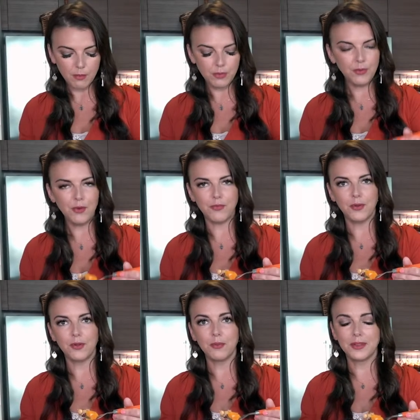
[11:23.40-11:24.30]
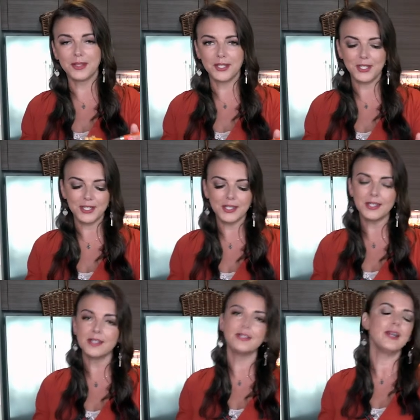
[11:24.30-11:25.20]
Beautiful with the
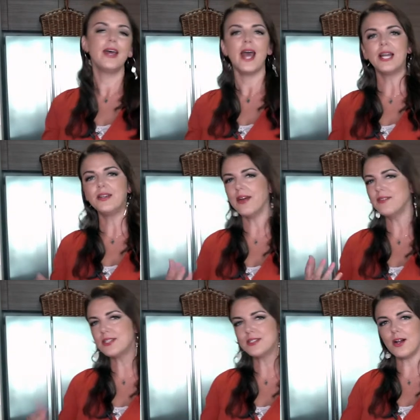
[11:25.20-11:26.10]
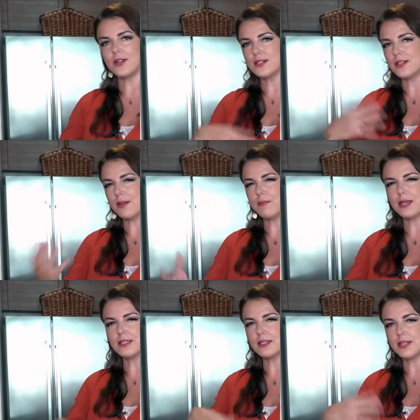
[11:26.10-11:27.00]
cheese. And you have the salsa that
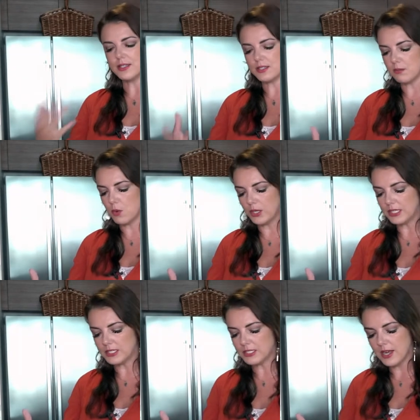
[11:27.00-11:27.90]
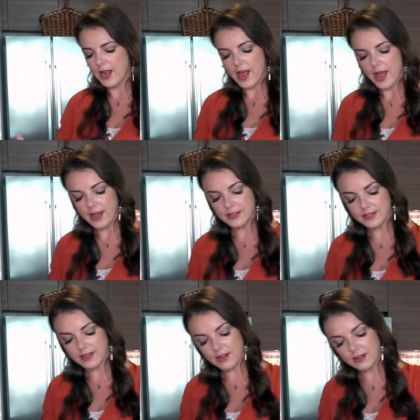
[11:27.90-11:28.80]
makes it nice and moist. And
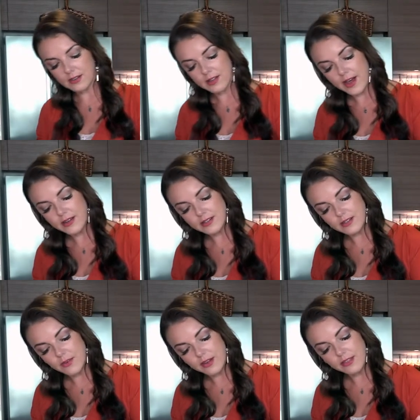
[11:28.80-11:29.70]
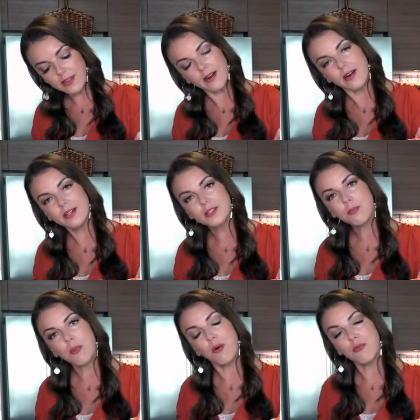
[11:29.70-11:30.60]
that right there is a
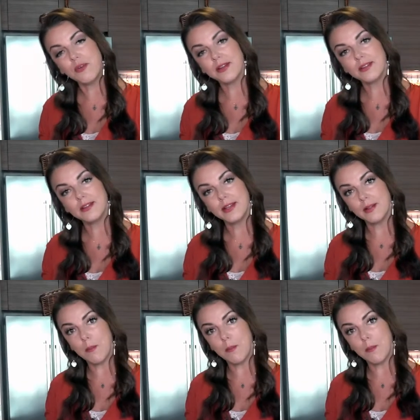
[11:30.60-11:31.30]
perfect little